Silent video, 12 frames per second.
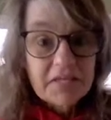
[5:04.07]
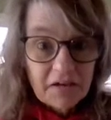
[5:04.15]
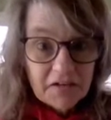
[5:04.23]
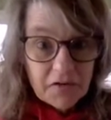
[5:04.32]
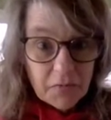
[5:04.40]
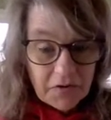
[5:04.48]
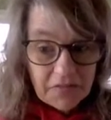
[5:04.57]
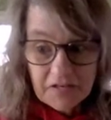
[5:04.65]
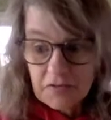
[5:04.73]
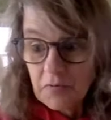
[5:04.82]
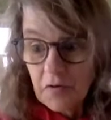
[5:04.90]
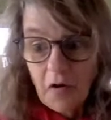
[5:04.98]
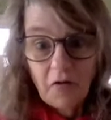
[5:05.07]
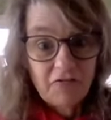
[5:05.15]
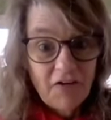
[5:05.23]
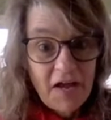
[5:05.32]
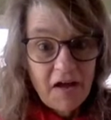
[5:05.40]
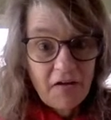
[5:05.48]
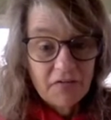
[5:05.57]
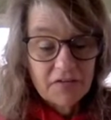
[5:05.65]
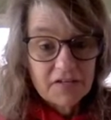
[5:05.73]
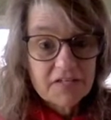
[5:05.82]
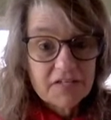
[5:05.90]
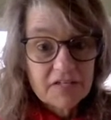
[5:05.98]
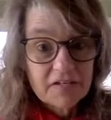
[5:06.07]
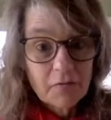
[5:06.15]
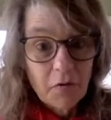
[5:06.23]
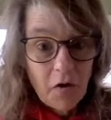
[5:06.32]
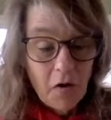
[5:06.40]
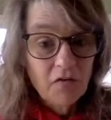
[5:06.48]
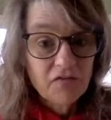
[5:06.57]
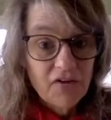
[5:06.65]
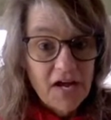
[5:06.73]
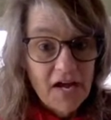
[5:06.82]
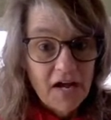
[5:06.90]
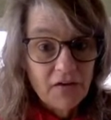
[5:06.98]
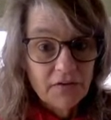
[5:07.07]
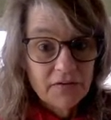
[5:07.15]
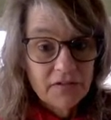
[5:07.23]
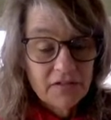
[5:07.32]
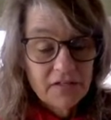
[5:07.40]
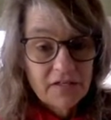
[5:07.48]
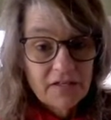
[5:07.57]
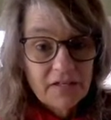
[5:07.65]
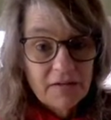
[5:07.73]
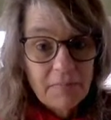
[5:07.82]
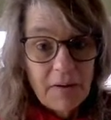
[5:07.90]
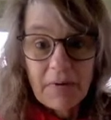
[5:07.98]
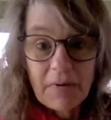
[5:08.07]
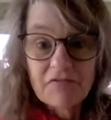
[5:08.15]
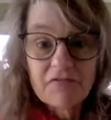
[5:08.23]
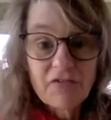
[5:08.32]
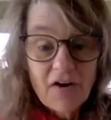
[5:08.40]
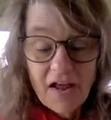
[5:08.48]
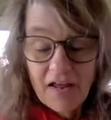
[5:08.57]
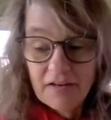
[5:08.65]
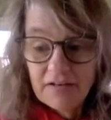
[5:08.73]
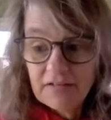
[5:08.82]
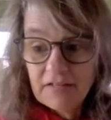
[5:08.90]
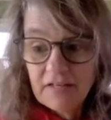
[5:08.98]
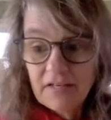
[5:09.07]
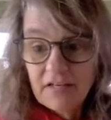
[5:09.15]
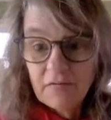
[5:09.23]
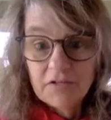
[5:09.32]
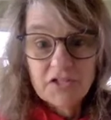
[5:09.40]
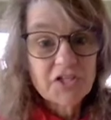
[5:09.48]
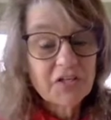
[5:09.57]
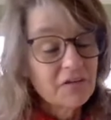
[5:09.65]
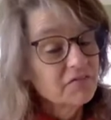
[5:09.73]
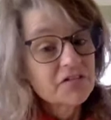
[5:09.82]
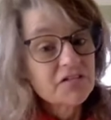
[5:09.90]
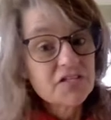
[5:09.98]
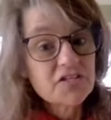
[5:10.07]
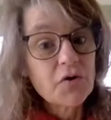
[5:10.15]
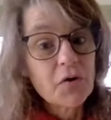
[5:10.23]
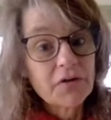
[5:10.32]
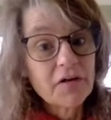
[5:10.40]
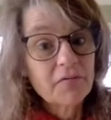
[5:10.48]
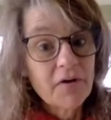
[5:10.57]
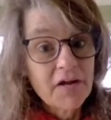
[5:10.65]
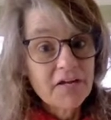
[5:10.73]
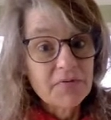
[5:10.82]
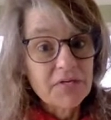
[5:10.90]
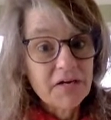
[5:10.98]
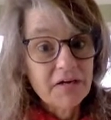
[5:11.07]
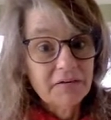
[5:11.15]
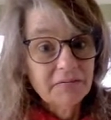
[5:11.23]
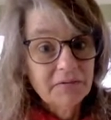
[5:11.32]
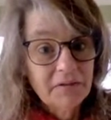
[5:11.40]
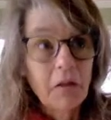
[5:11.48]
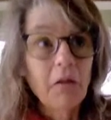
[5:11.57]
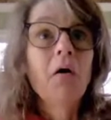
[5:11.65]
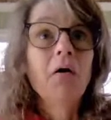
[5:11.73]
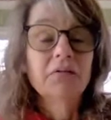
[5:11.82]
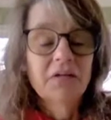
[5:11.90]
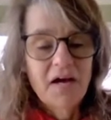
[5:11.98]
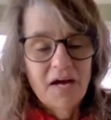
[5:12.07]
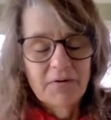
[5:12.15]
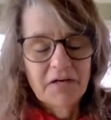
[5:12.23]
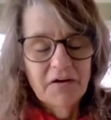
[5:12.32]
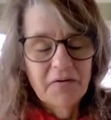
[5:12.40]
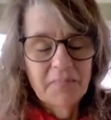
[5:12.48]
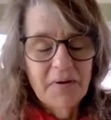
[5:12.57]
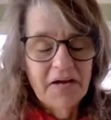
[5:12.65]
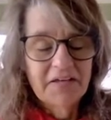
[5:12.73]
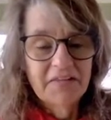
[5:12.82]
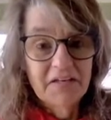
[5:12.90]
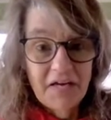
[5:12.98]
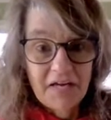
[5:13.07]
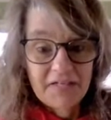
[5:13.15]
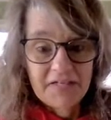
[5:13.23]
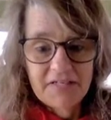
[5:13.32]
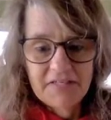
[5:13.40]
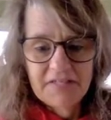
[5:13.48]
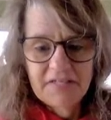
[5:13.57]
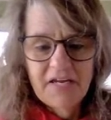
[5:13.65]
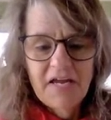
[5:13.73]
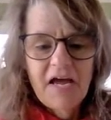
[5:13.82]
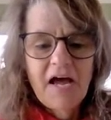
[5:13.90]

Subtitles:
me tell you where these were all found. These were all found by my friend when she lived in Saudi Arabia a long time ago, back in the 90s,